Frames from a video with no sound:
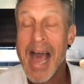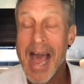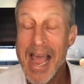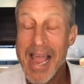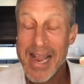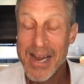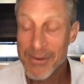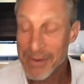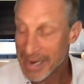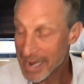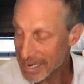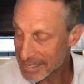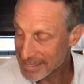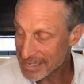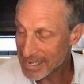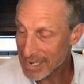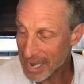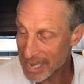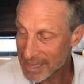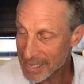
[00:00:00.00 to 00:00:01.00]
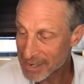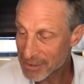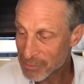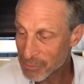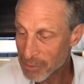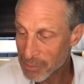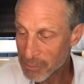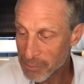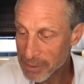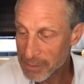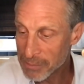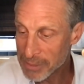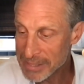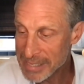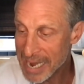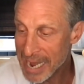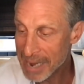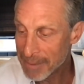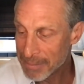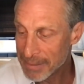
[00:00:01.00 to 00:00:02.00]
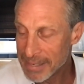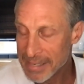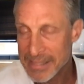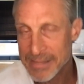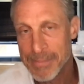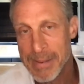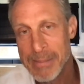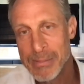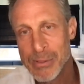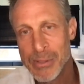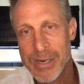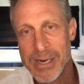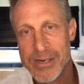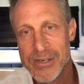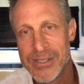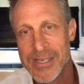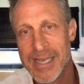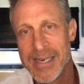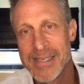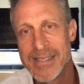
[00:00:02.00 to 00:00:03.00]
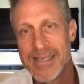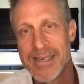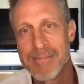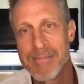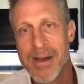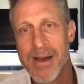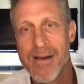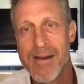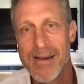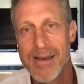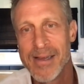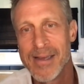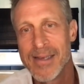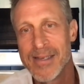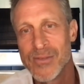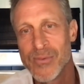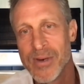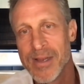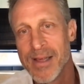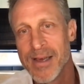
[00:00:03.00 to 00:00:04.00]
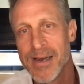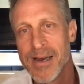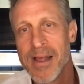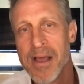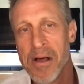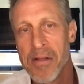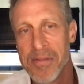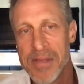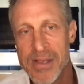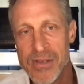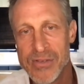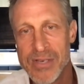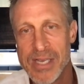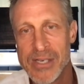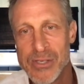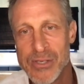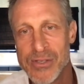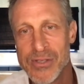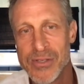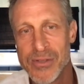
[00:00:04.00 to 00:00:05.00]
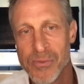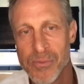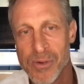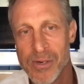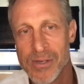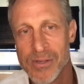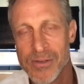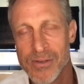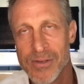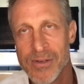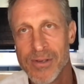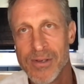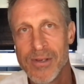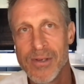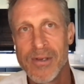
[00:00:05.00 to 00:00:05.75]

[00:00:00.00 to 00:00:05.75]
I, agree. I think I think what we, what's happened is people don't understand is that America is one of the unhealthiest nations in the world,